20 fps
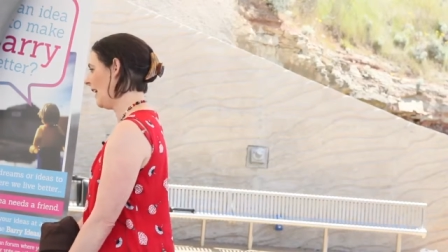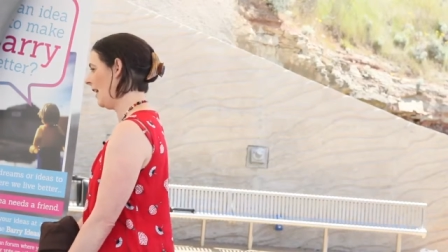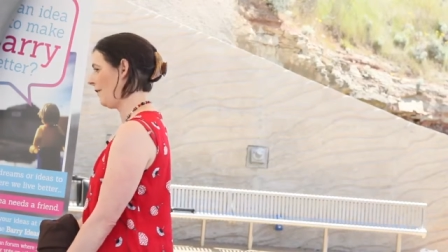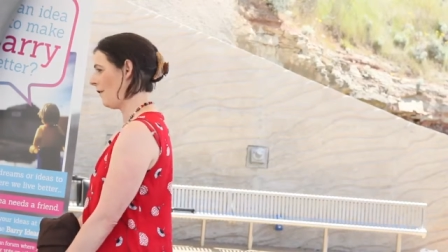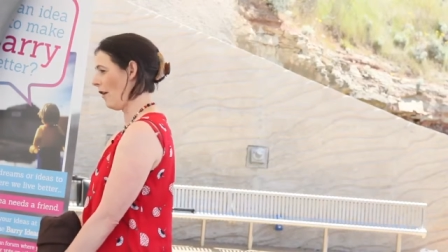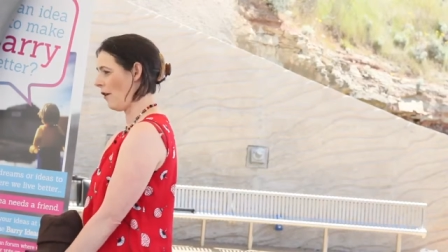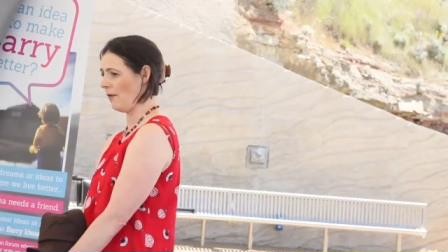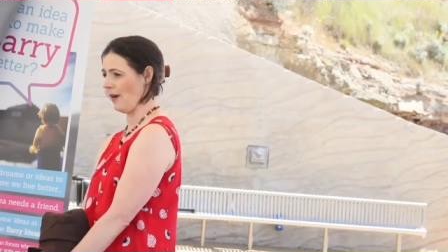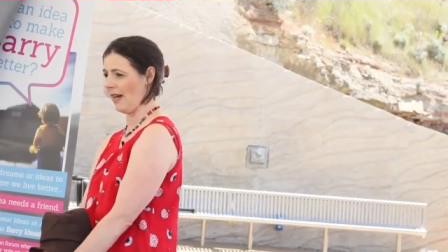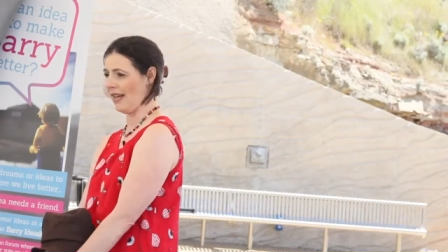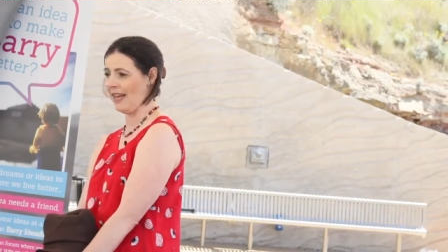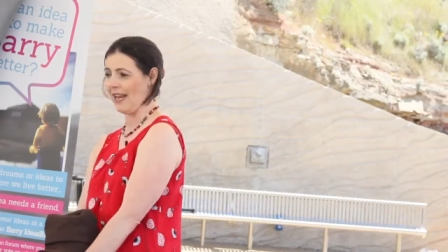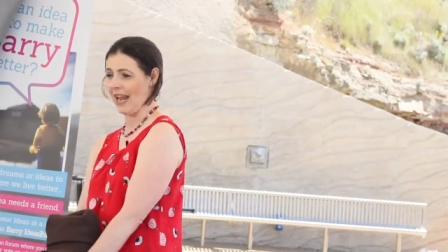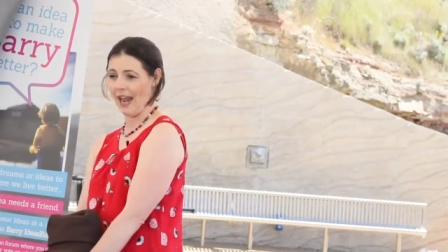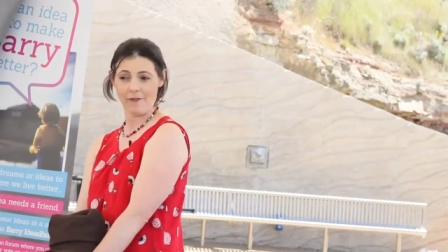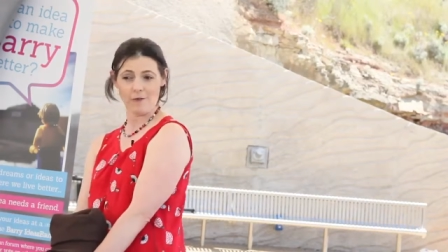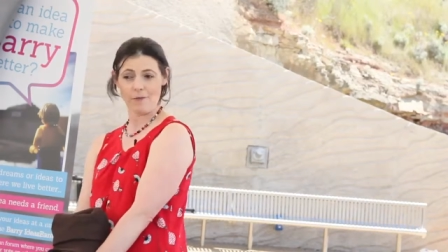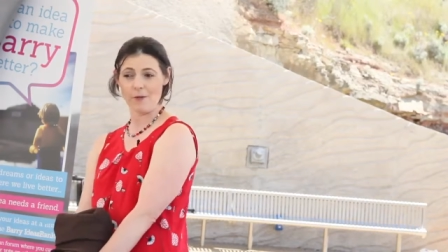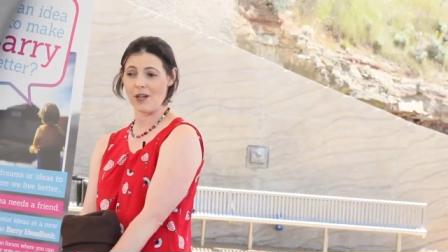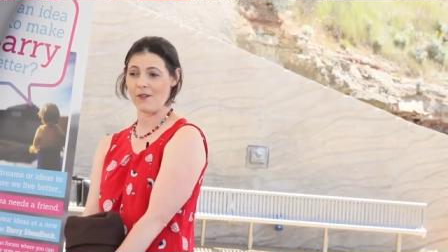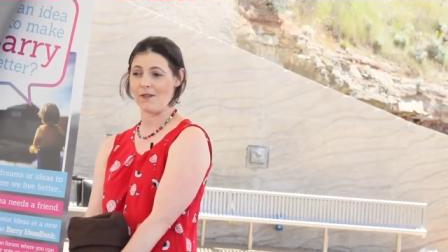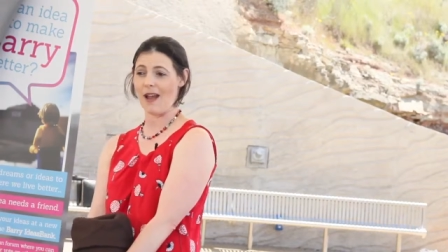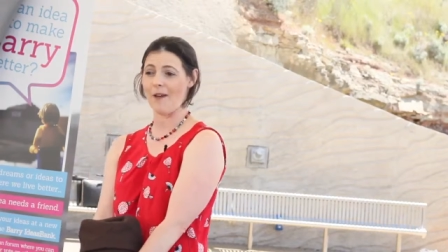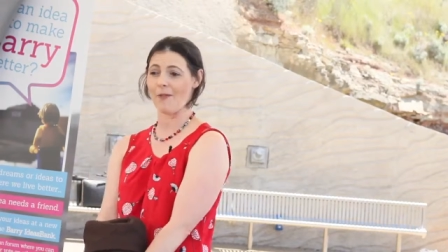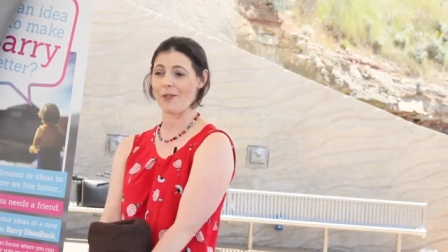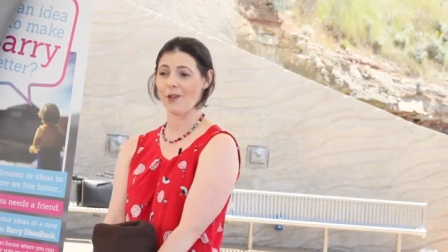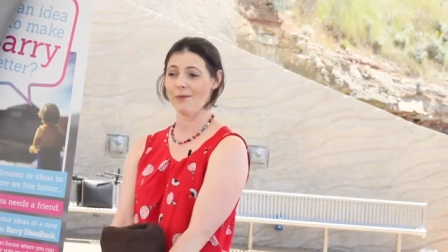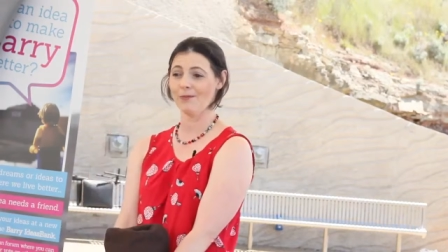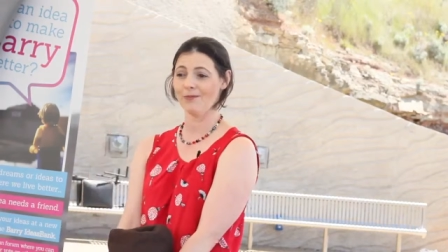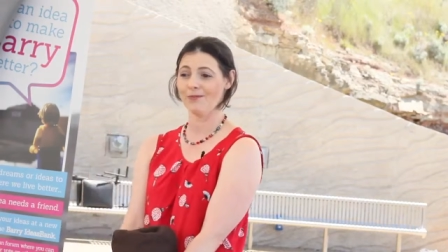if only everybody
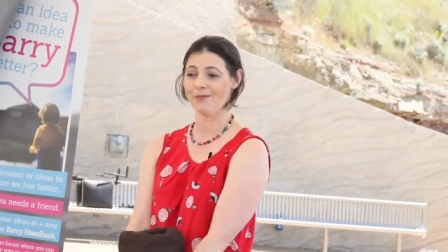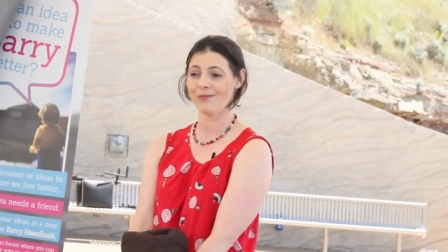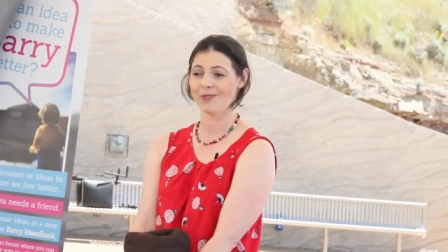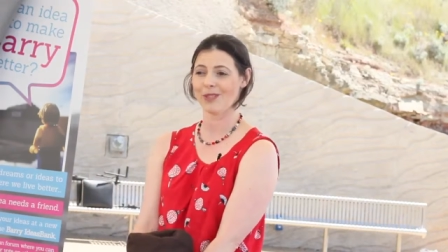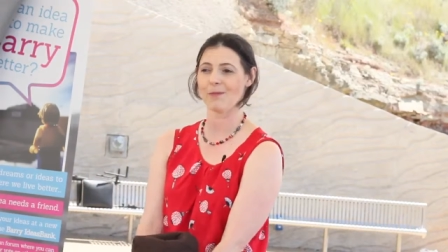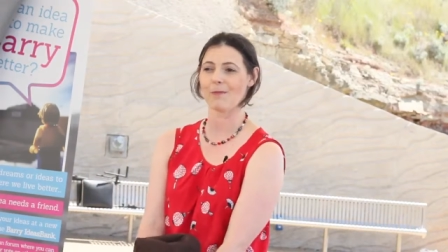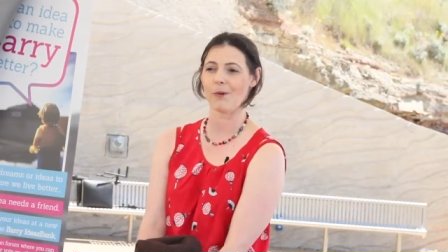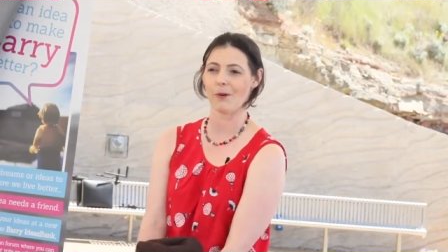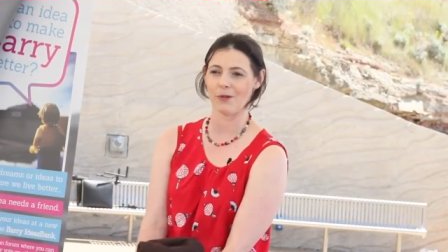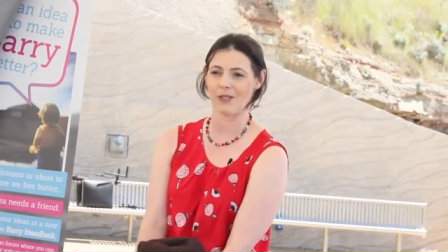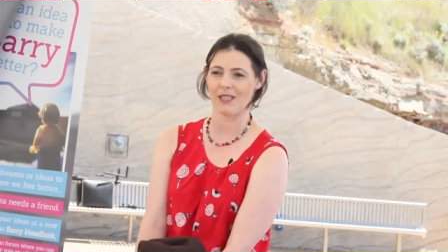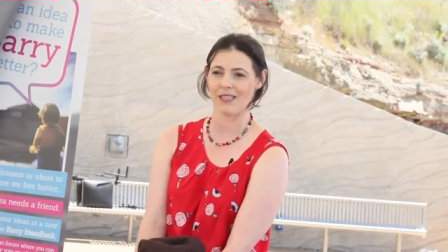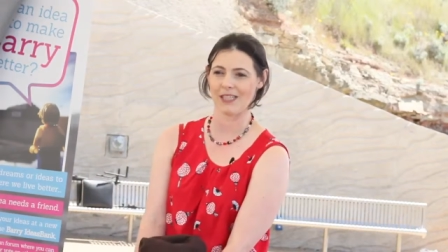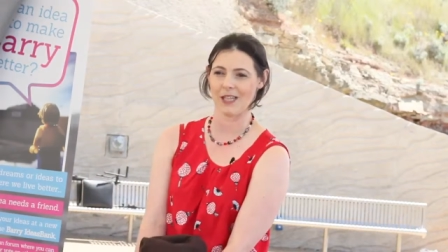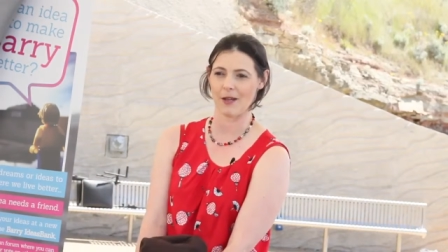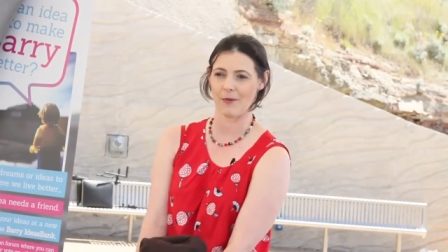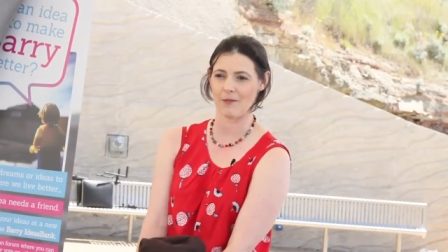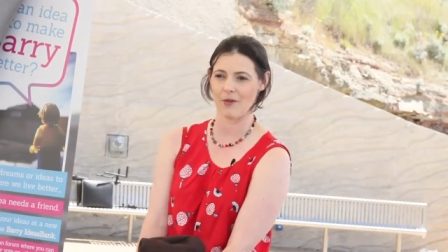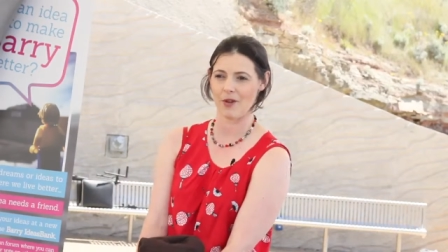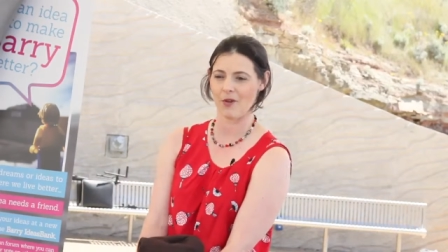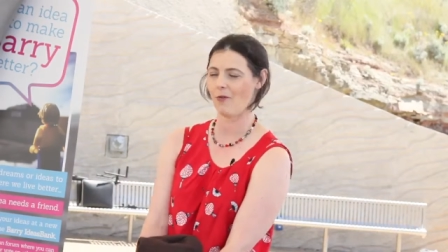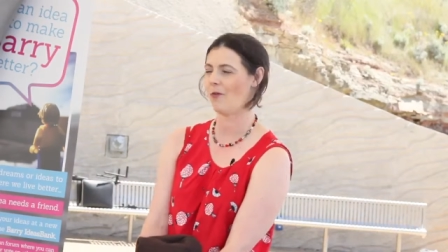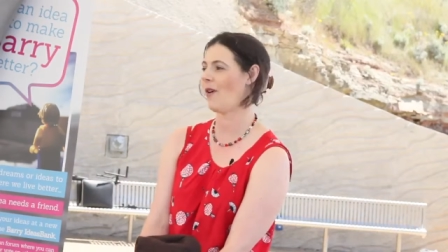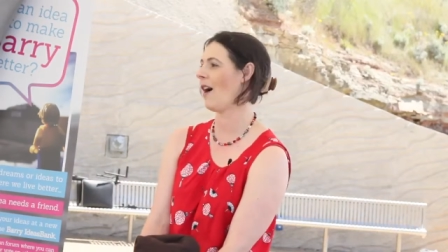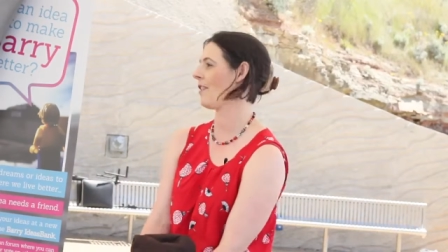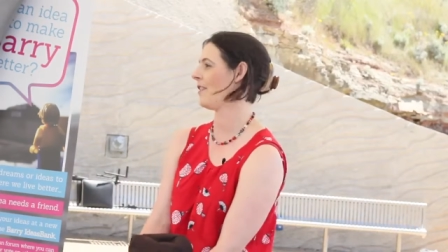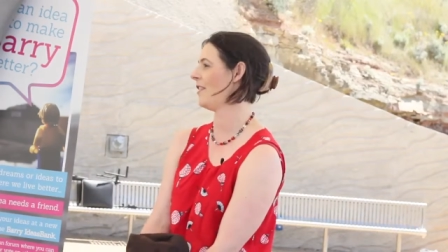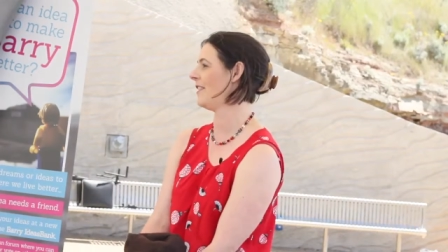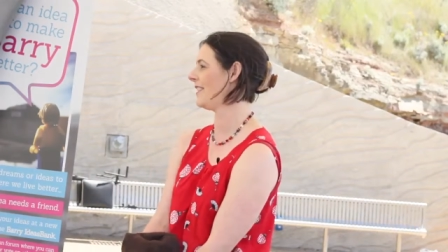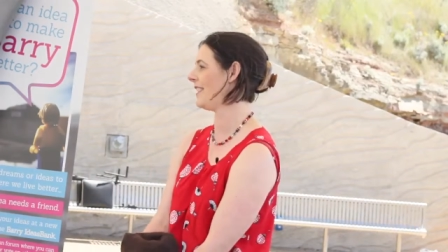around them supported them
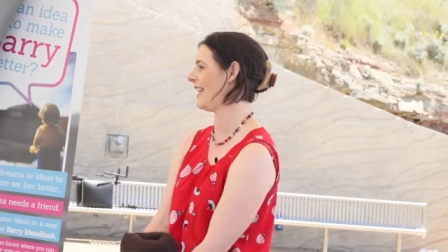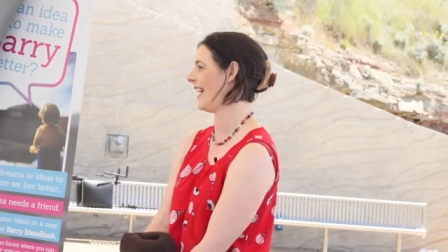rather than